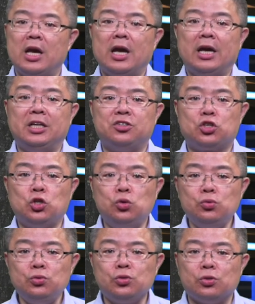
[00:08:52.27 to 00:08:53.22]
It is
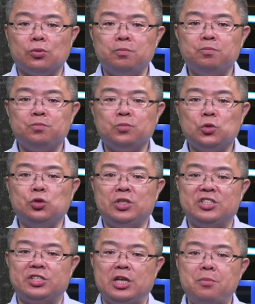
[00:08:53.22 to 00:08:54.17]
crucial to
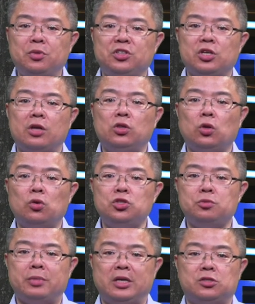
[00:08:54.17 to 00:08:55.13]
establish a
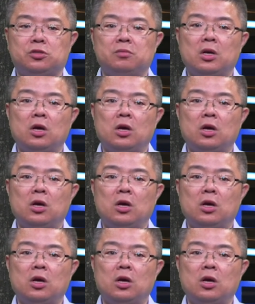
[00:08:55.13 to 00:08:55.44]
knowledge base